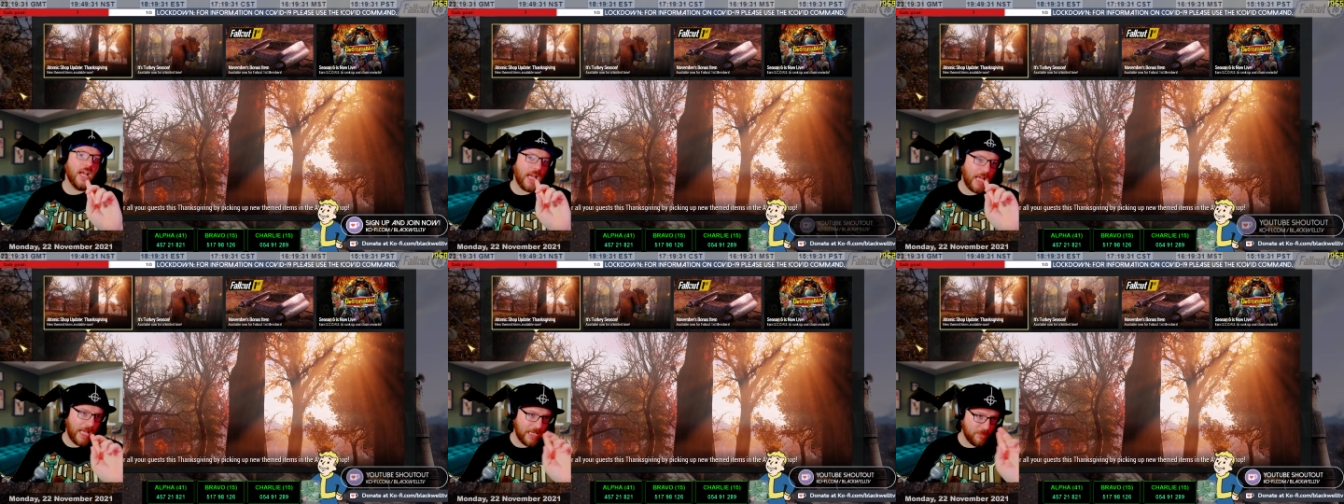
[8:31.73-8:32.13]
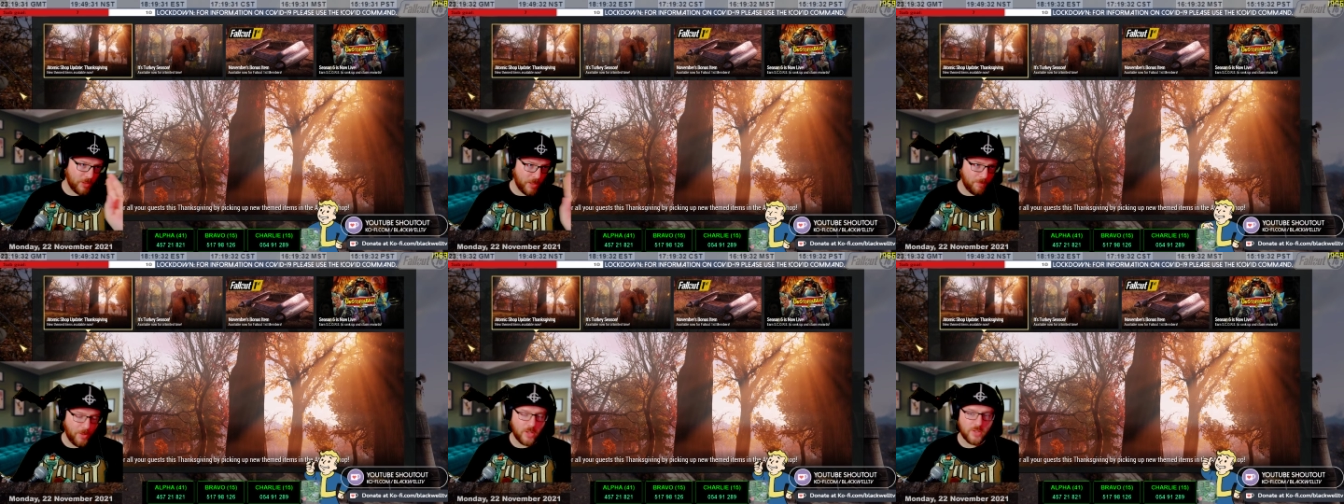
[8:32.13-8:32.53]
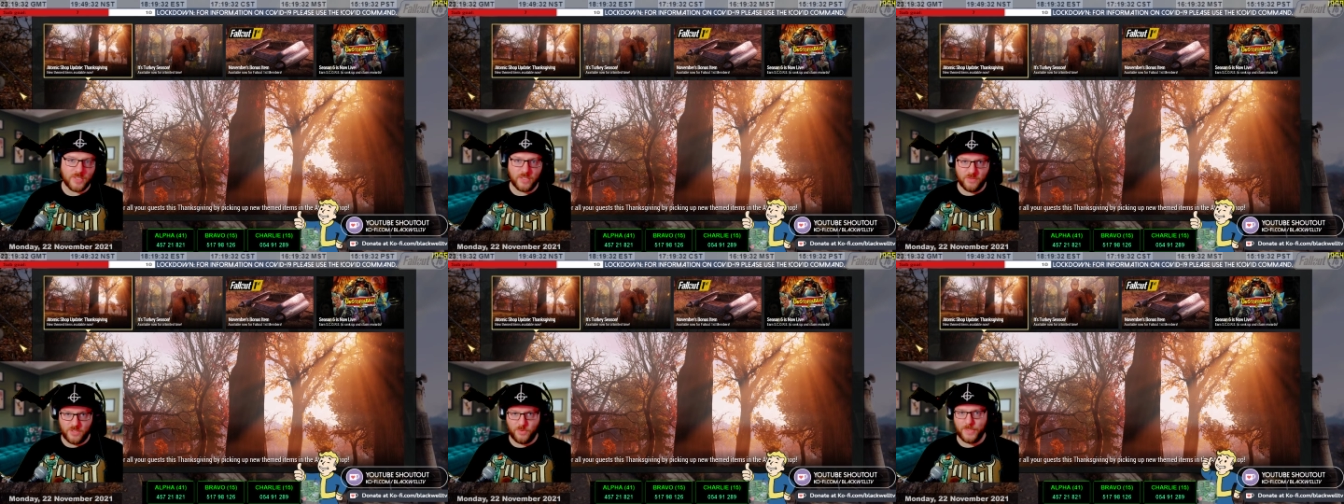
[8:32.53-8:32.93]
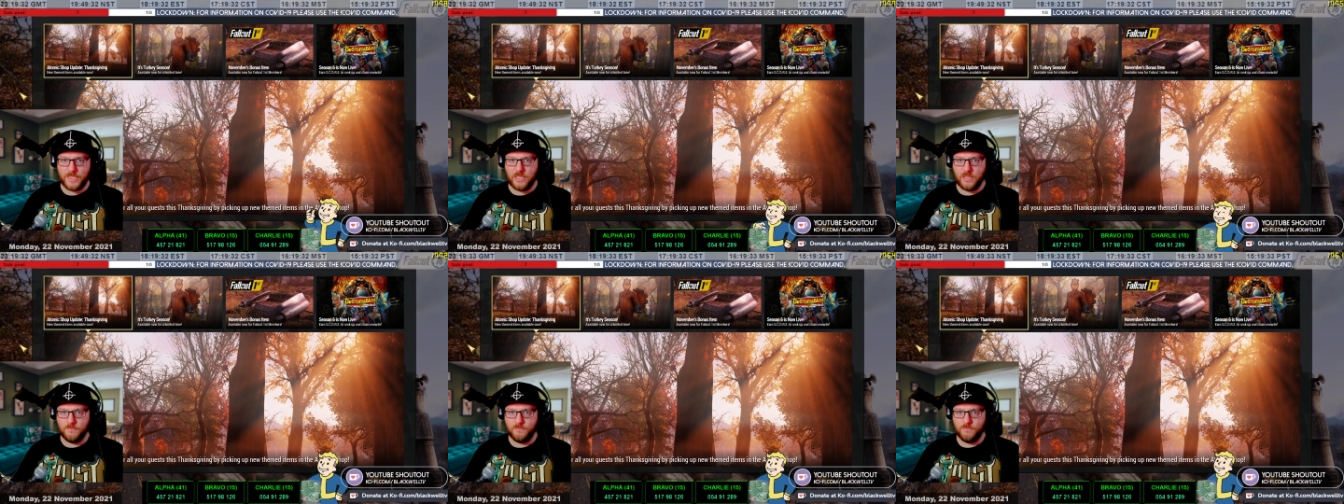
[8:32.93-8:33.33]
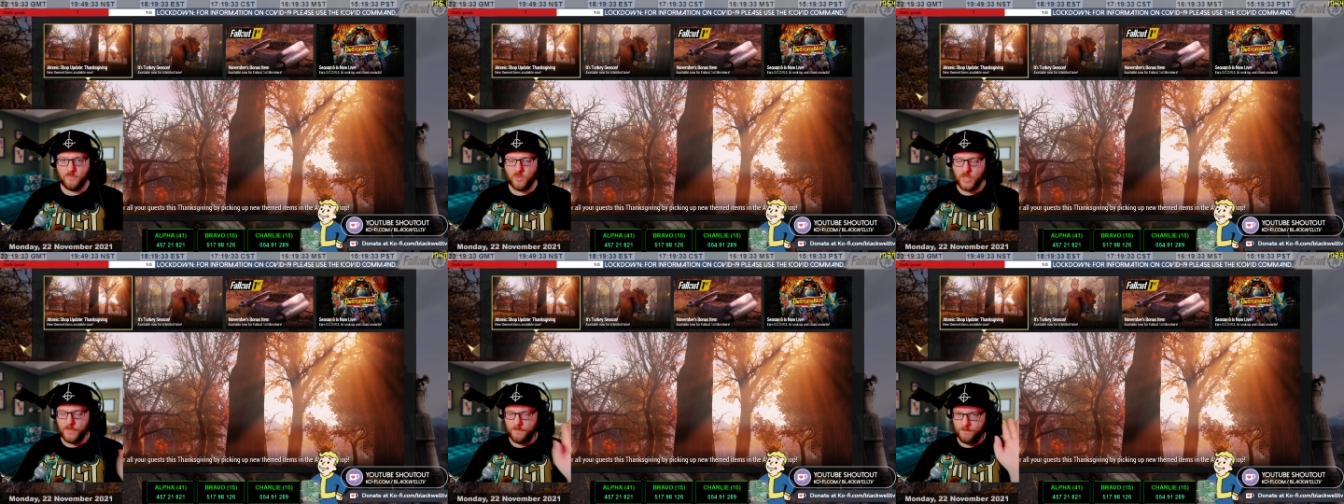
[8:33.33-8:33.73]
and I'm going to post that on Twitter,
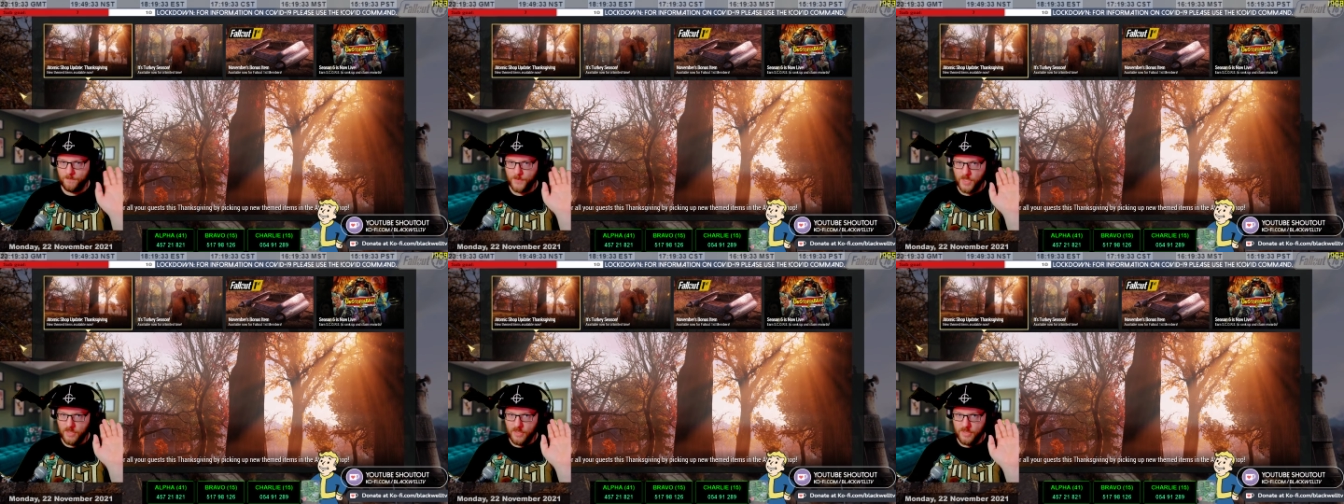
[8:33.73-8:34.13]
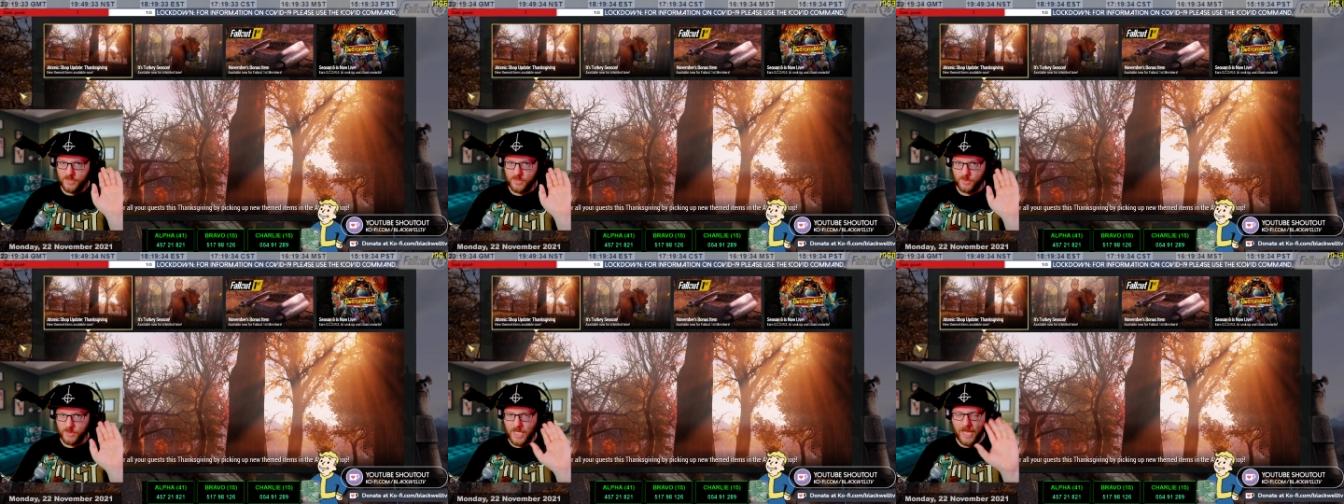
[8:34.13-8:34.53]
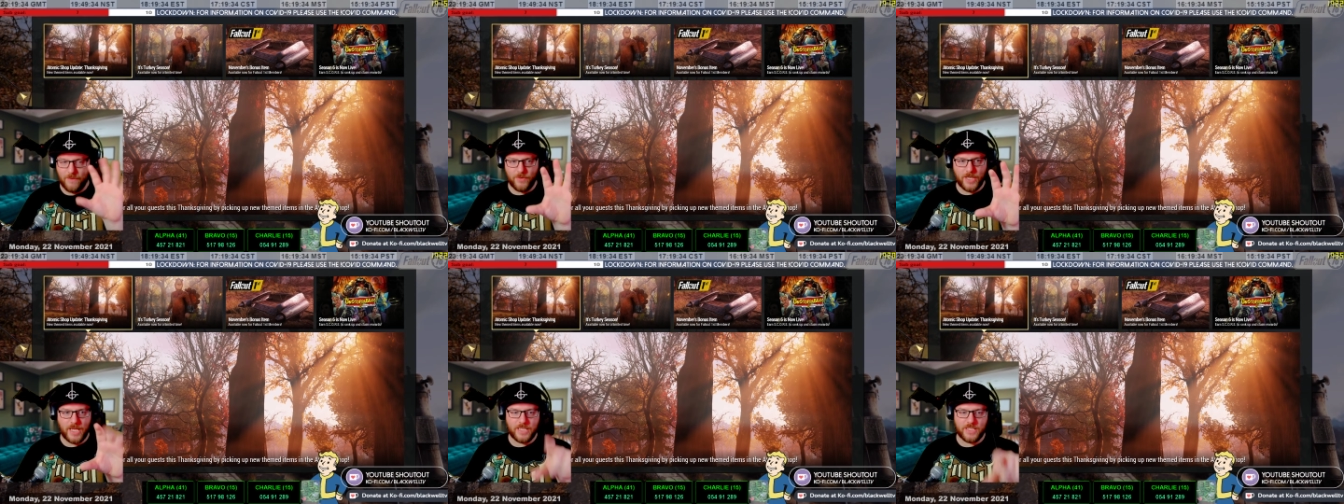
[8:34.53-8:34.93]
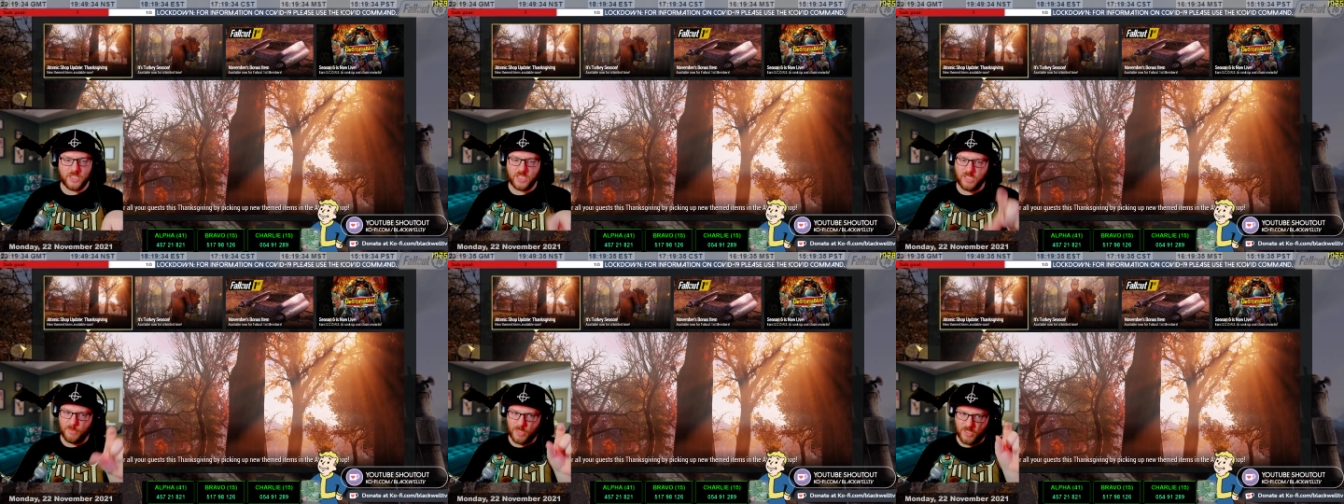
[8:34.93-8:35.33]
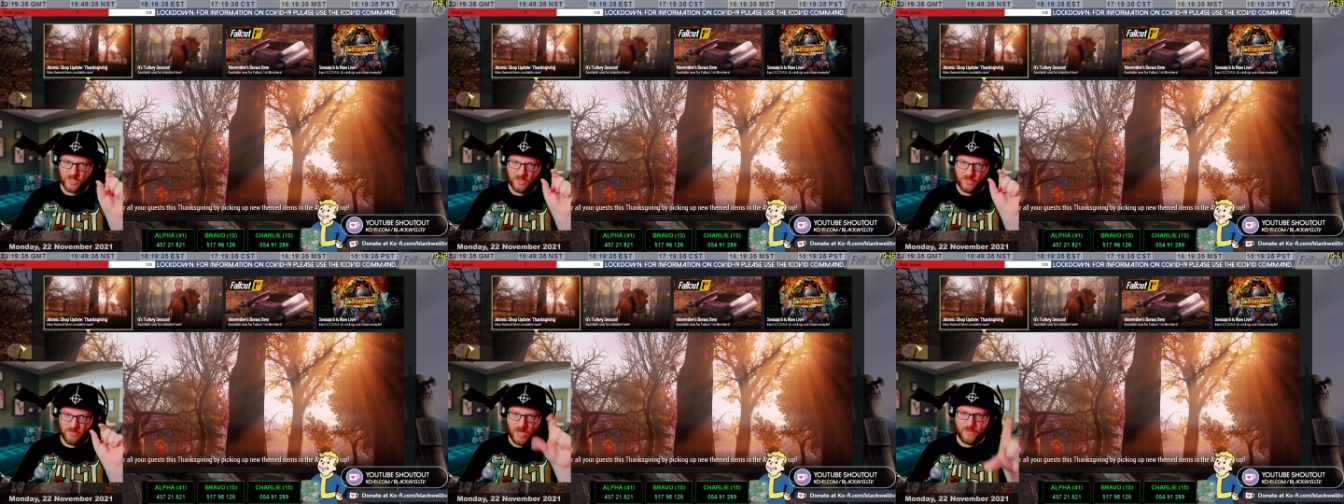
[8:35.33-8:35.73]
right? So every day, it's just going to be
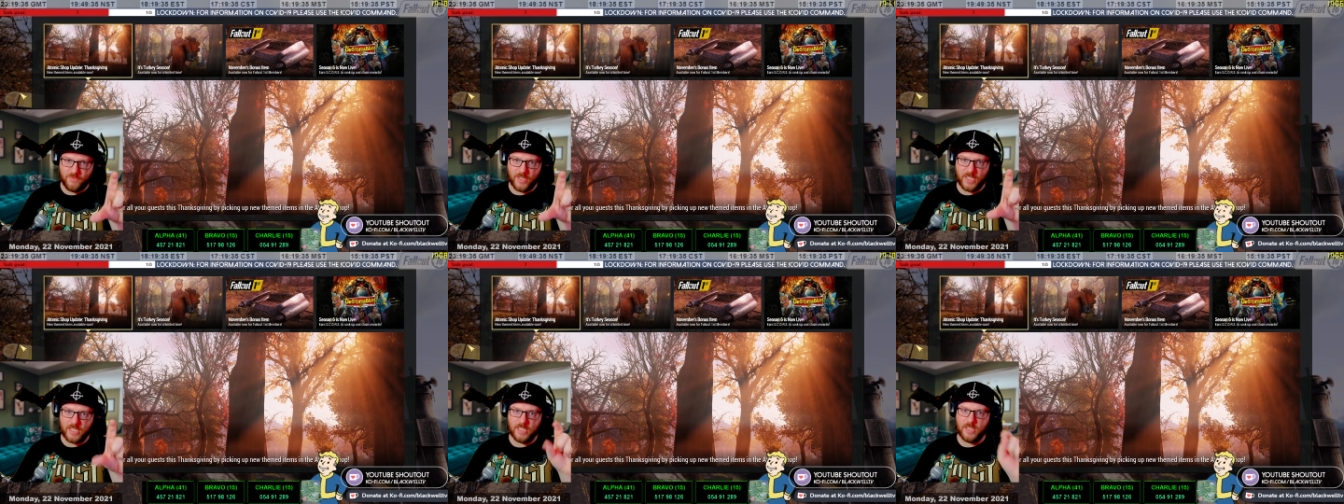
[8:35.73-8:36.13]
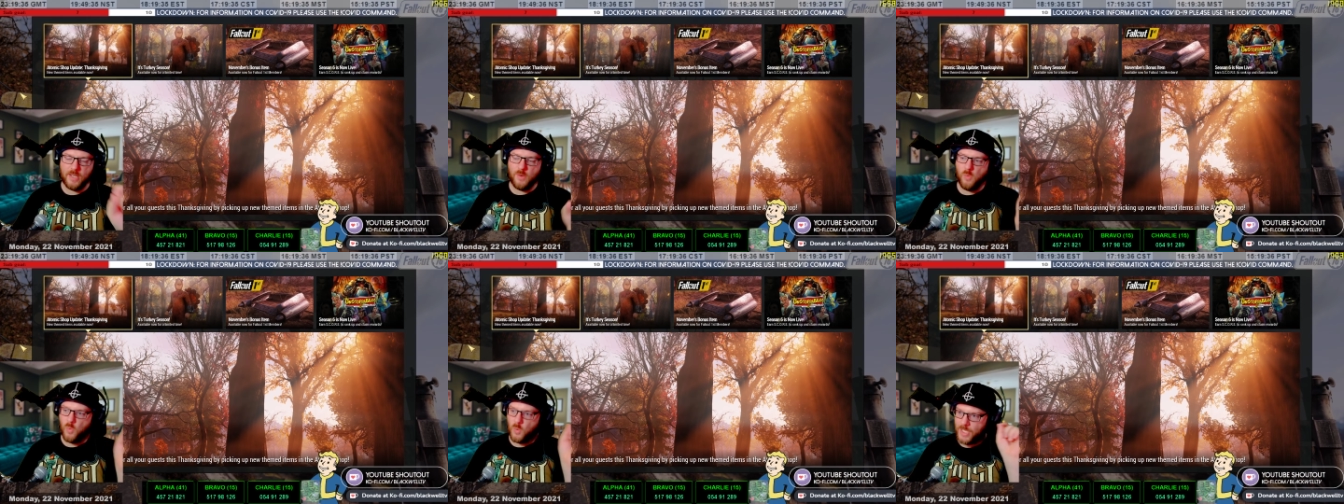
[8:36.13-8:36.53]
the graphic, what it